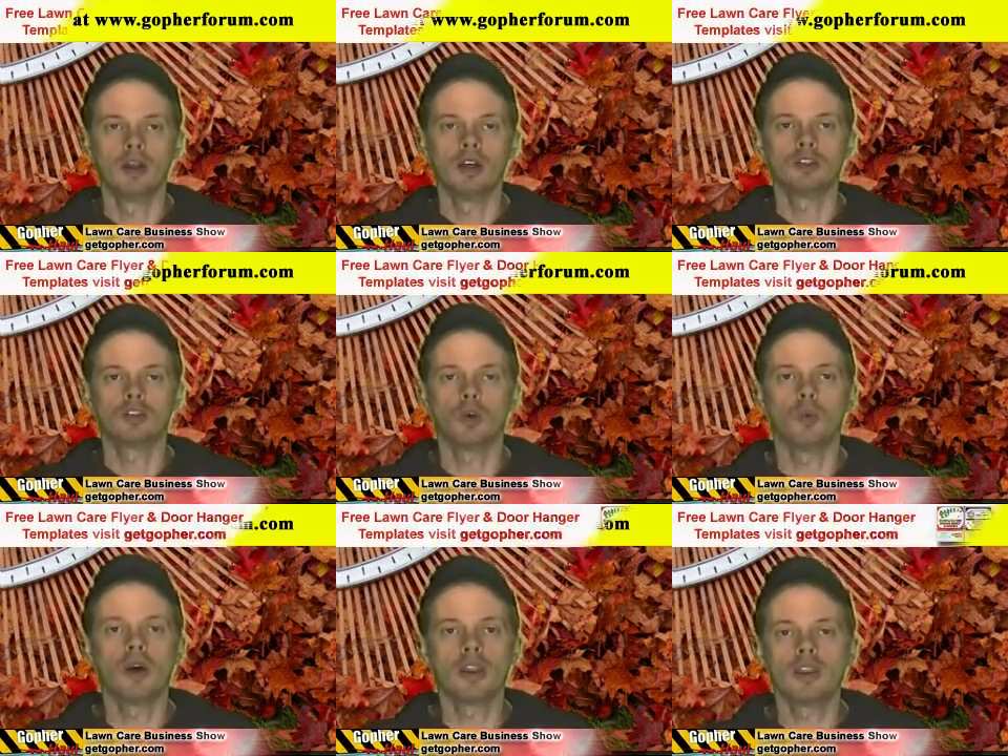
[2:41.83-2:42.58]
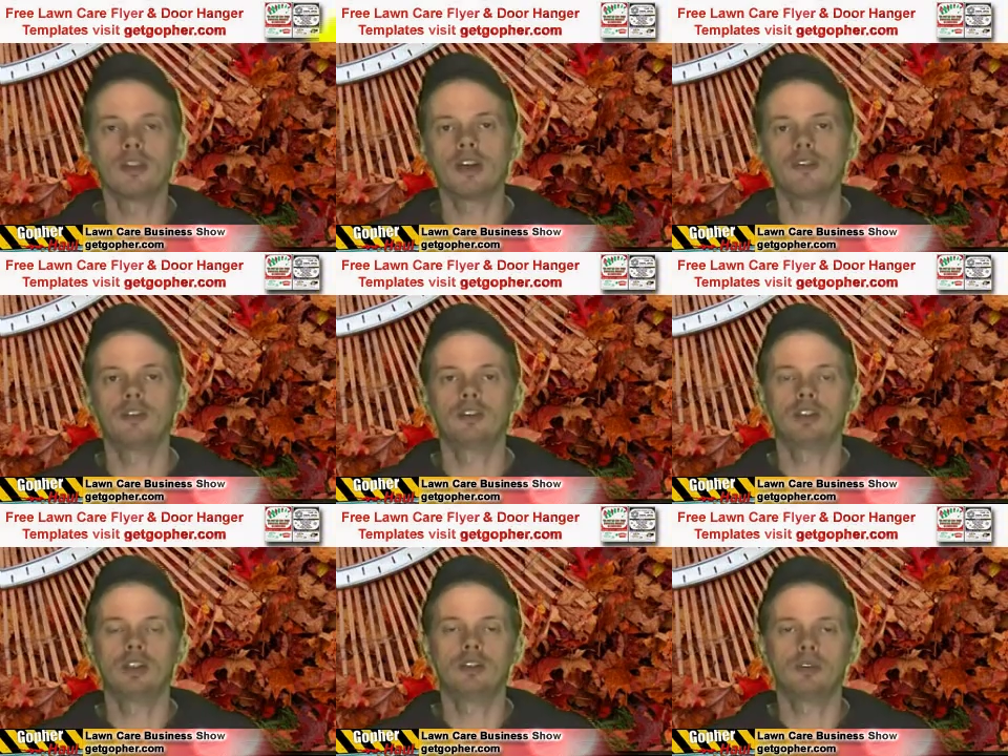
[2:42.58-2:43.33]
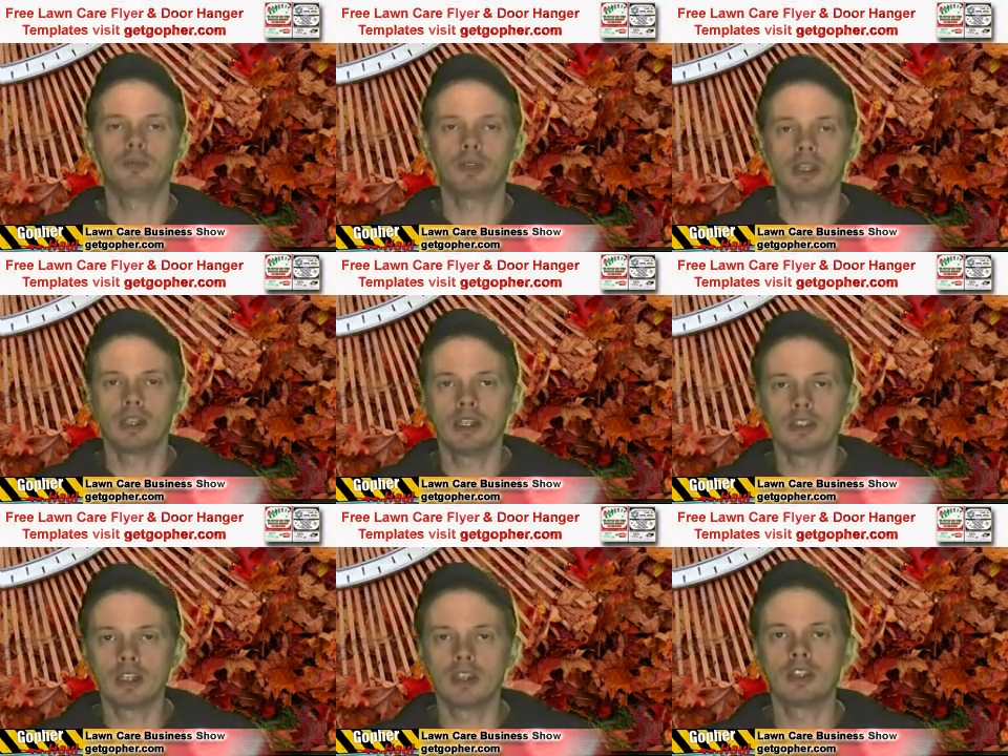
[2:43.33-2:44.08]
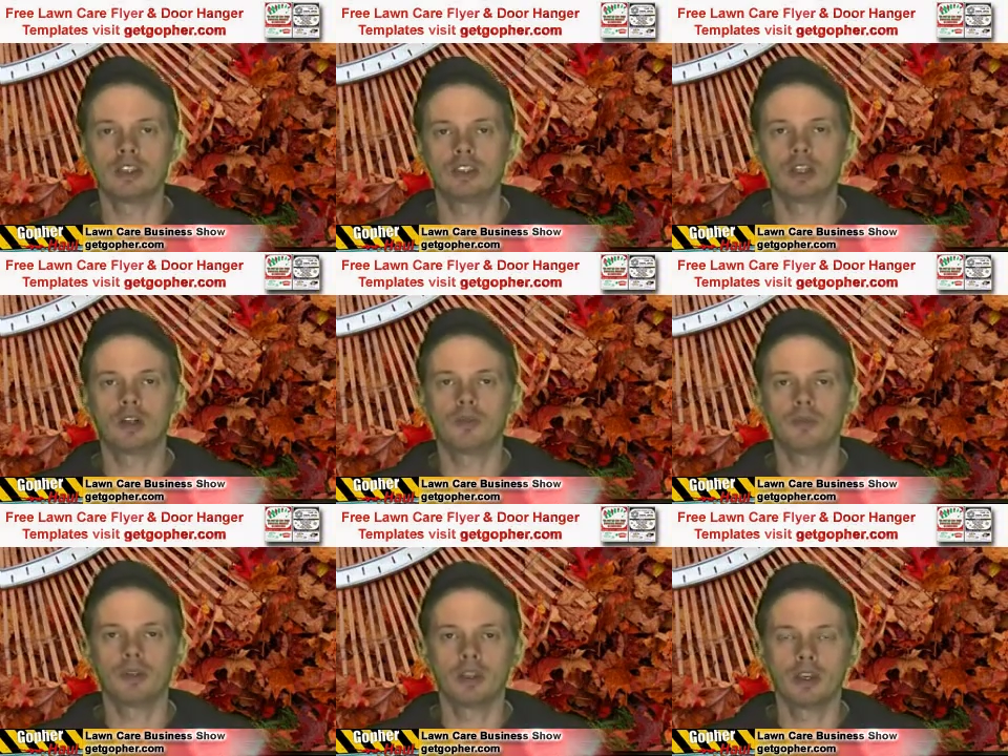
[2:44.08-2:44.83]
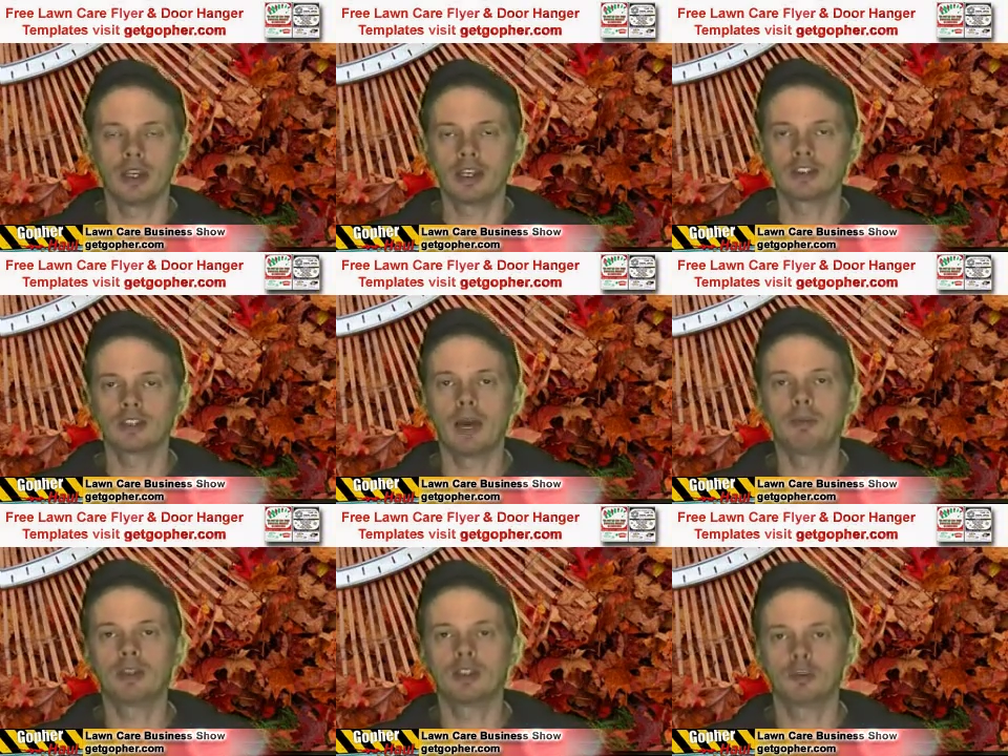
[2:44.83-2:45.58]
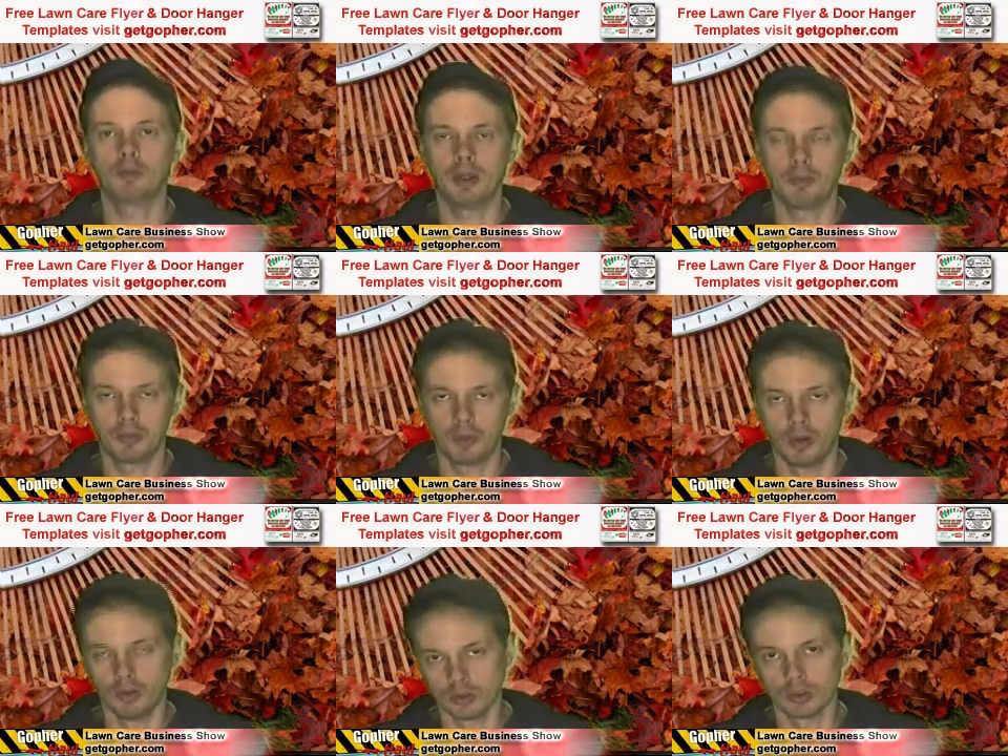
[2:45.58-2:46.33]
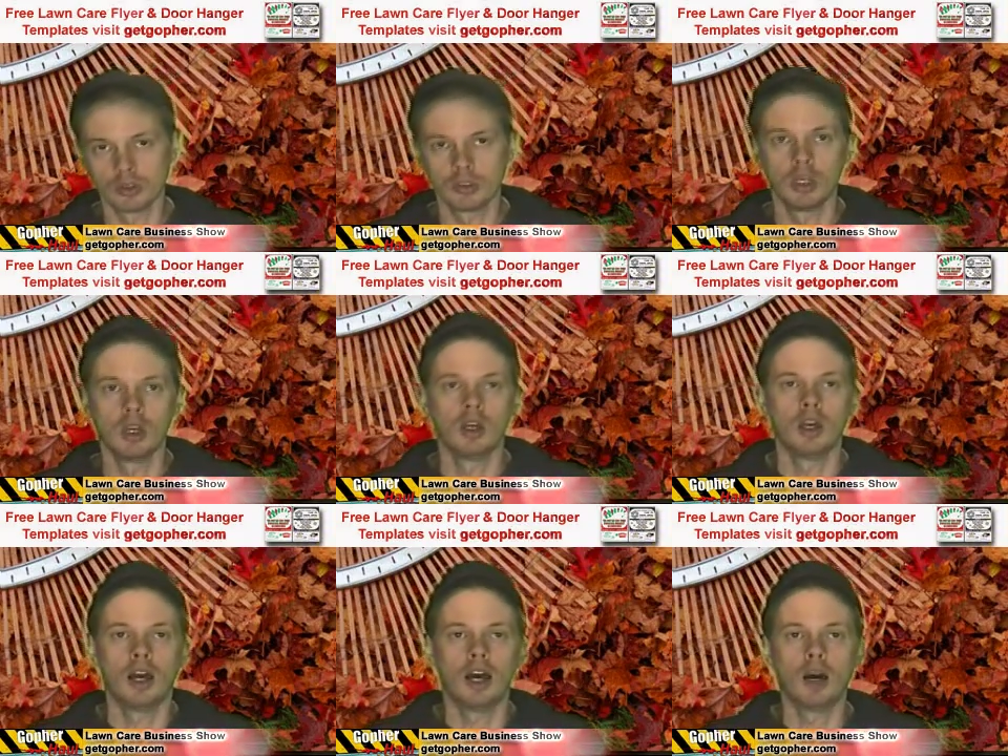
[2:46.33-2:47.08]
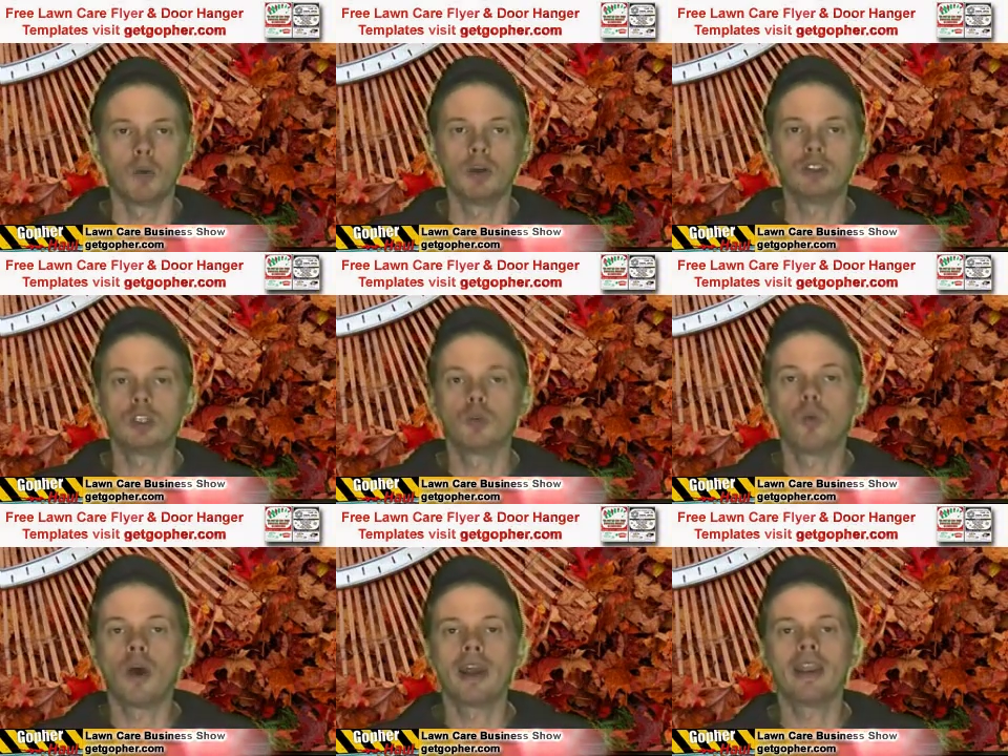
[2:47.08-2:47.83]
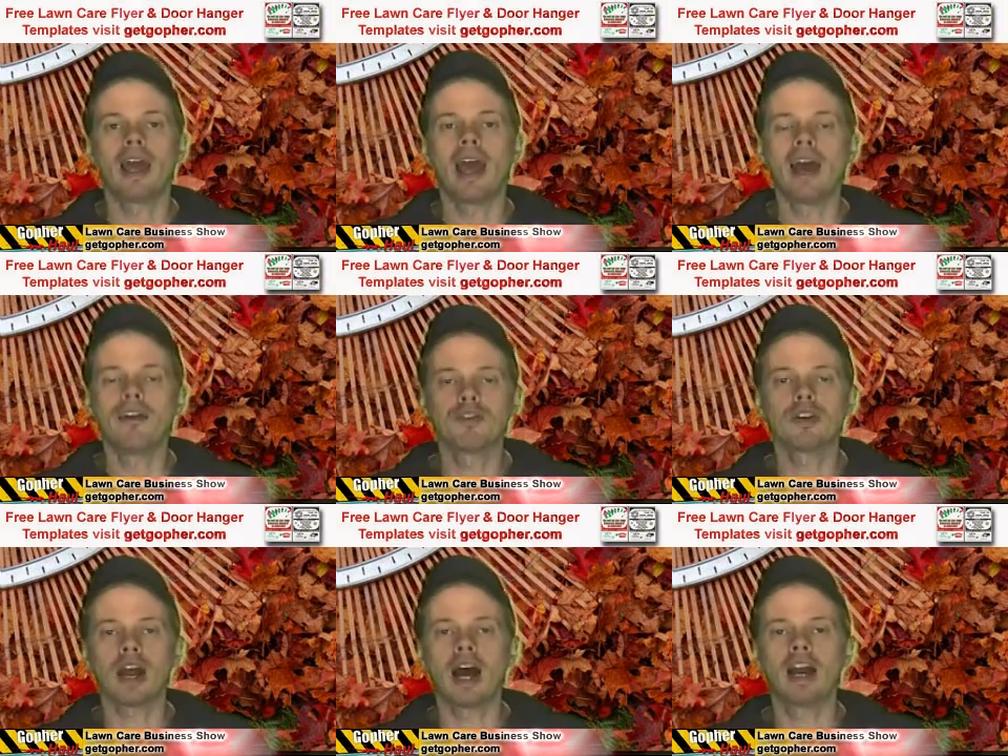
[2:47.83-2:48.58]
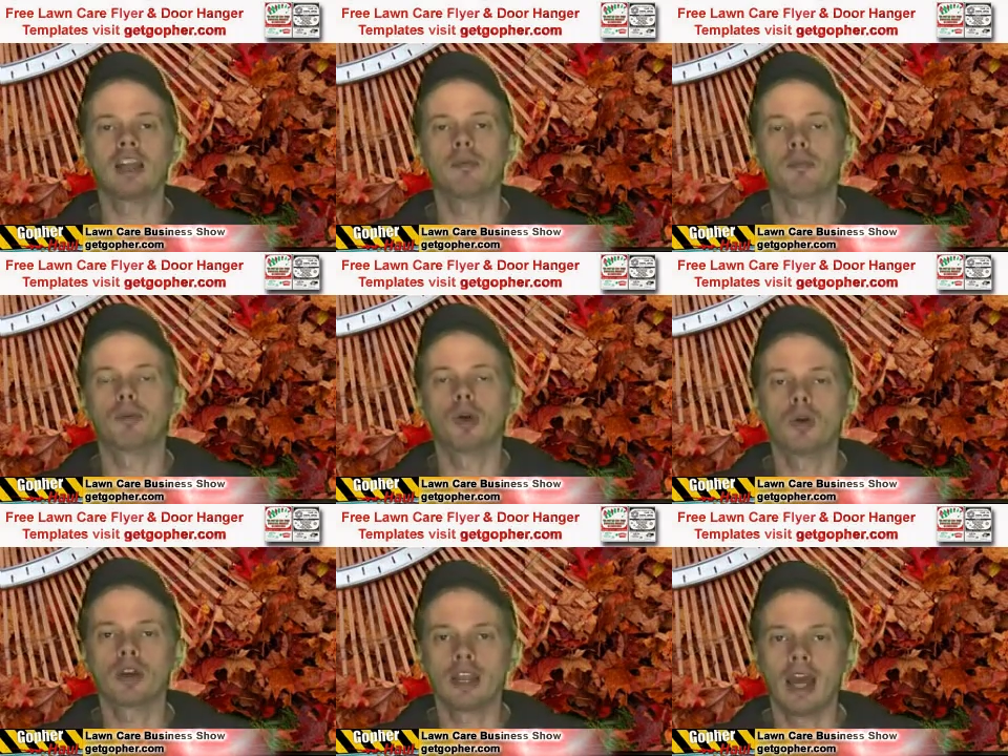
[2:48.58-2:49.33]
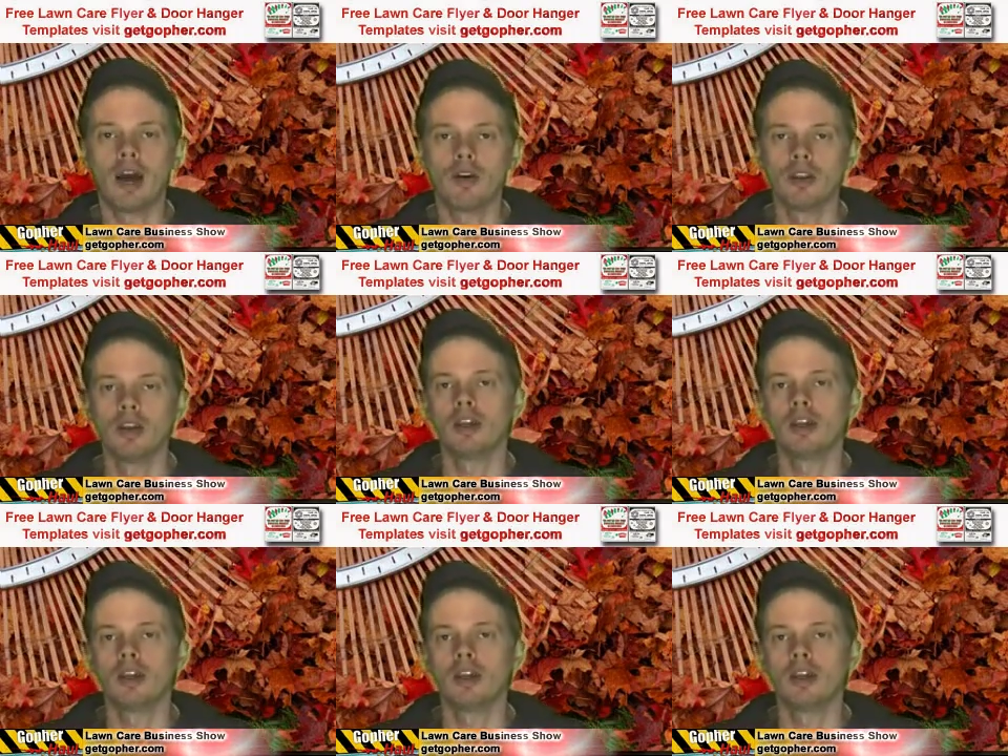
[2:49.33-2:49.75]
So one of the differences he, he did this year in accepting his bid proposals uh, was he wanted every item broken out.